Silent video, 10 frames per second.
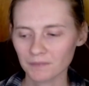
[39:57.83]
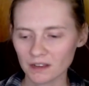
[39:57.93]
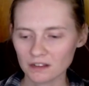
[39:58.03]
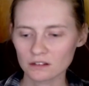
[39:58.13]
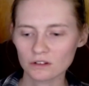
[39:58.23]

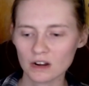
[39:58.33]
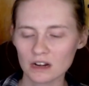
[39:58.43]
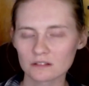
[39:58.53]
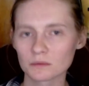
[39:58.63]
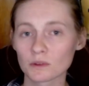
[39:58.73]
because those are
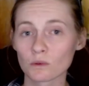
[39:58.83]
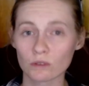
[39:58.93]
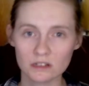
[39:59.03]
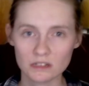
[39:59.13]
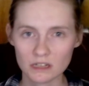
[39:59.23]
kind of some of the
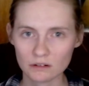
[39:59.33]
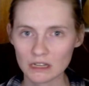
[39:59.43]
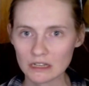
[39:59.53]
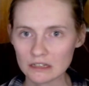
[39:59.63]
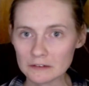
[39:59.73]
worst
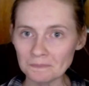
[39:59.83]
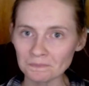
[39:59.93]
tyrannies.